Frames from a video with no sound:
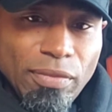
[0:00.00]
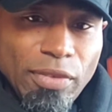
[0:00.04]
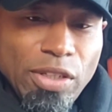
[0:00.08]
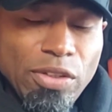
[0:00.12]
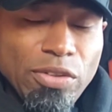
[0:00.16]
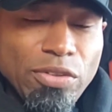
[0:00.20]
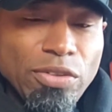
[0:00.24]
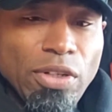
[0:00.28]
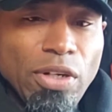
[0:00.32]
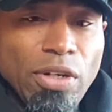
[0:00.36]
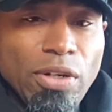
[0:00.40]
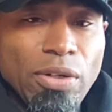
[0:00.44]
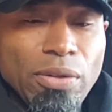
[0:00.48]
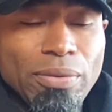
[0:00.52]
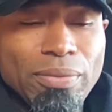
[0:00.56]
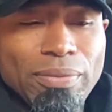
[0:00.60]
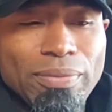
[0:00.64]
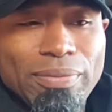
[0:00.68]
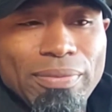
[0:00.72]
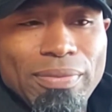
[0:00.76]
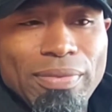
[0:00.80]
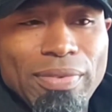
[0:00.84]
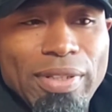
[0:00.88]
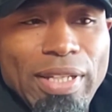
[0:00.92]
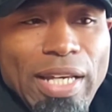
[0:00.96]
So
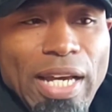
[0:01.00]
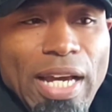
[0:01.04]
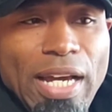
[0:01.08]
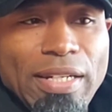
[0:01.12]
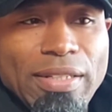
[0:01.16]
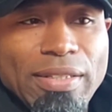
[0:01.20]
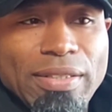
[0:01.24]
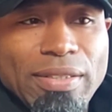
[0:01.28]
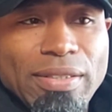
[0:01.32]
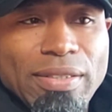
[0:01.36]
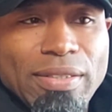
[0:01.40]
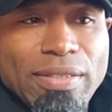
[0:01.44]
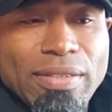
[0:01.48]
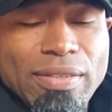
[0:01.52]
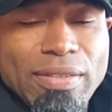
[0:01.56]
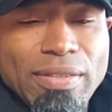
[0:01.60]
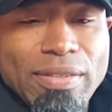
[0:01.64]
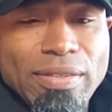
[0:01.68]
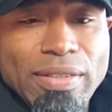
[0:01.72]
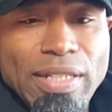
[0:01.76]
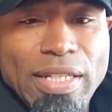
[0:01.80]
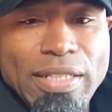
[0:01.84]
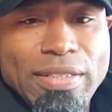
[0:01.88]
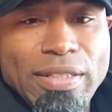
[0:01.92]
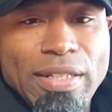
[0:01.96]
that's
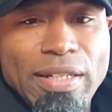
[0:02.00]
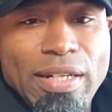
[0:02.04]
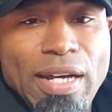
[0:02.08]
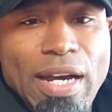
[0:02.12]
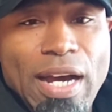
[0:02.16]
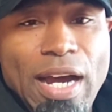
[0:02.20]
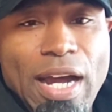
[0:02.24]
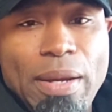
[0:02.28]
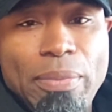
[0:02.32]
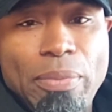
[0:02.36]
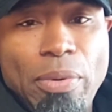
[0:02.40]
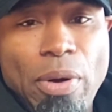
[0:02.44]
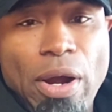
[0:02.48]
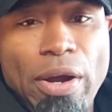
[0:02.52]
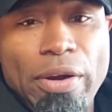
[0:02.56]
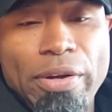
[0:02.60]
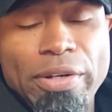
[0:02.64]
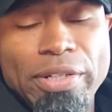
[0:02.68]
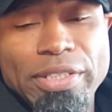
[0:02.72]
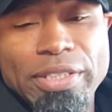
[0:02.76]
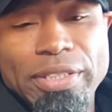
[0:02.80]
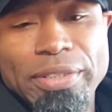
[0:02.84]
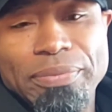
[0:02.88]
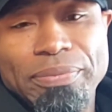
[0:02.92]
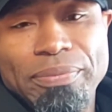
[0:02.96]
at a high
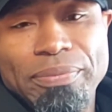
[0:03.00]
priority.